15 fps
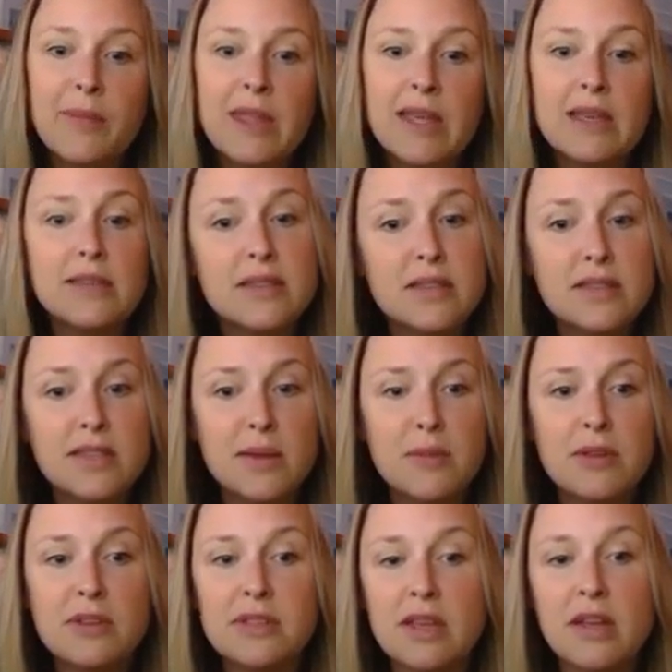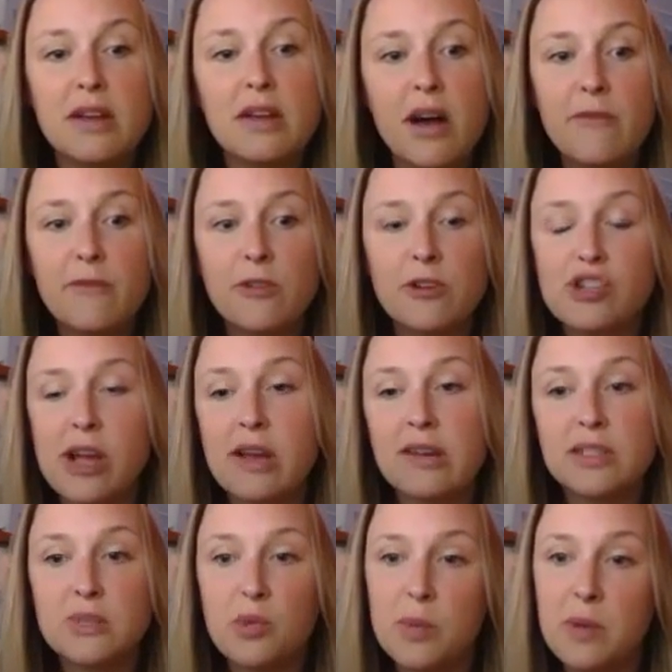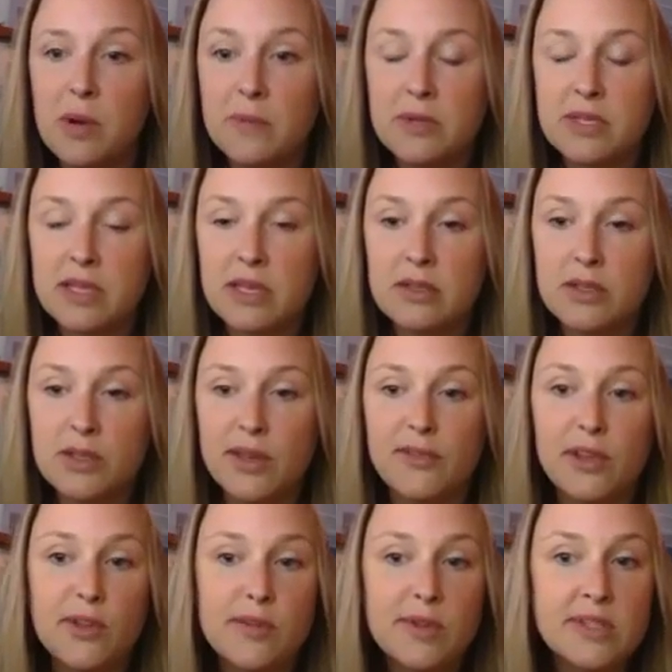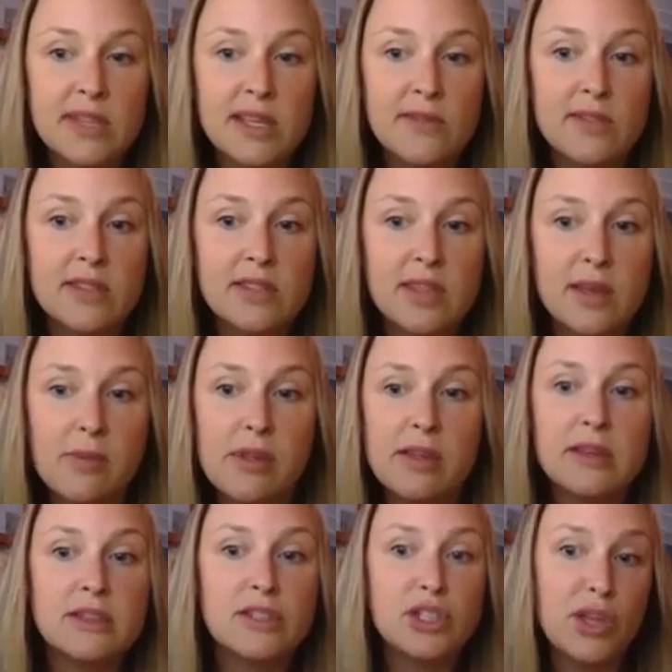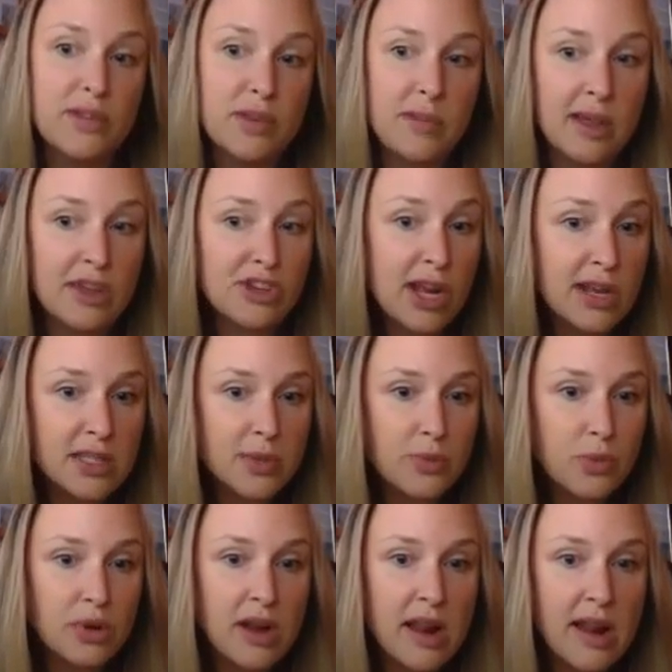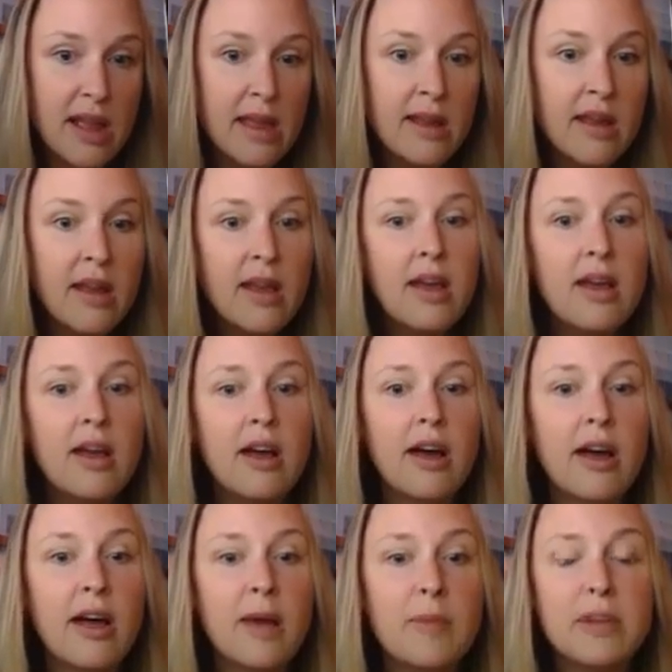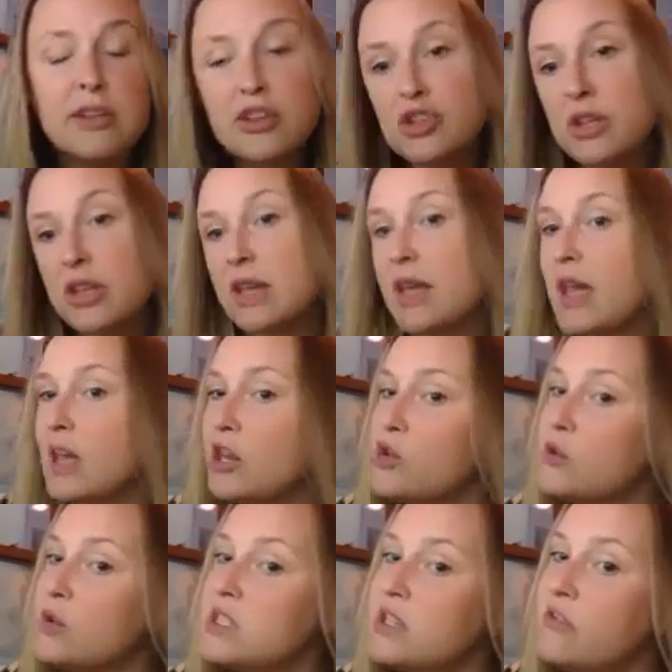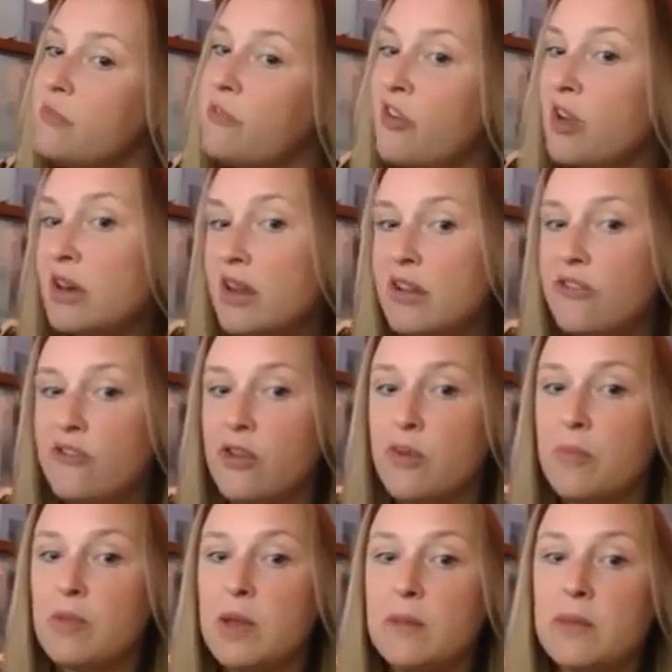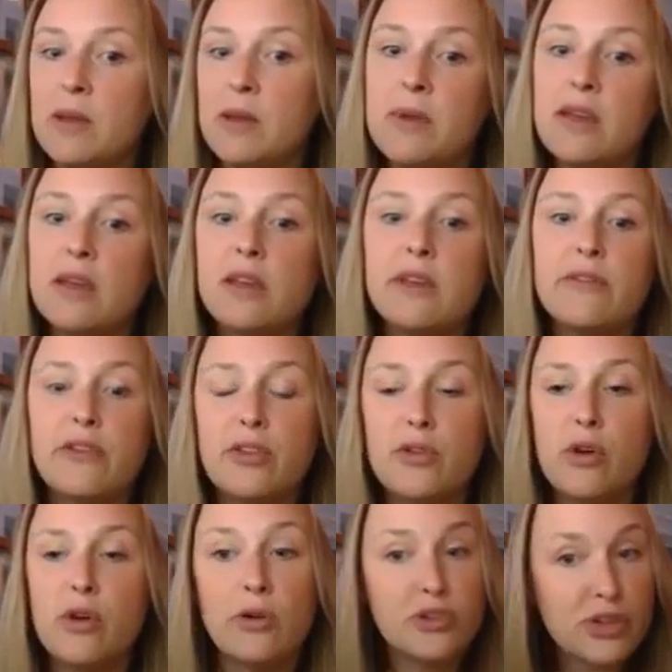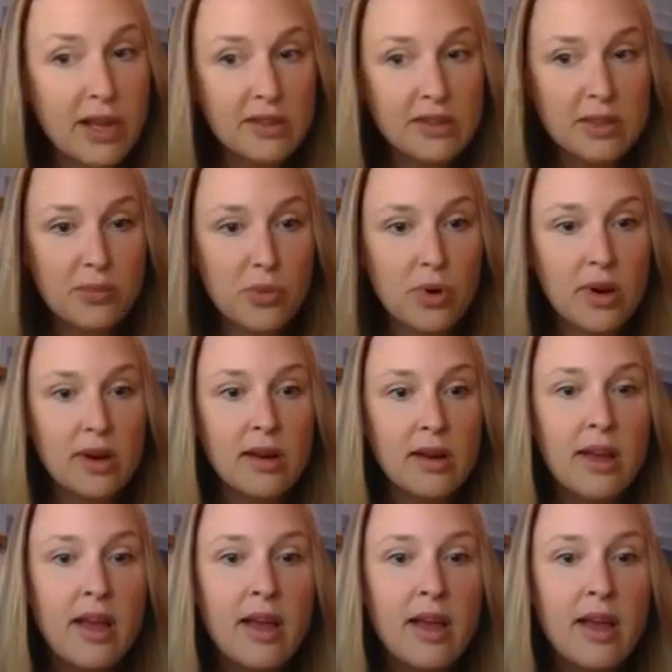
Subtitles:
Is the stimulus income for child support purposes? So if you receive the stimulus, do you have to pay child support on it? Additionally, can you receive funding from PPP if you owe child support?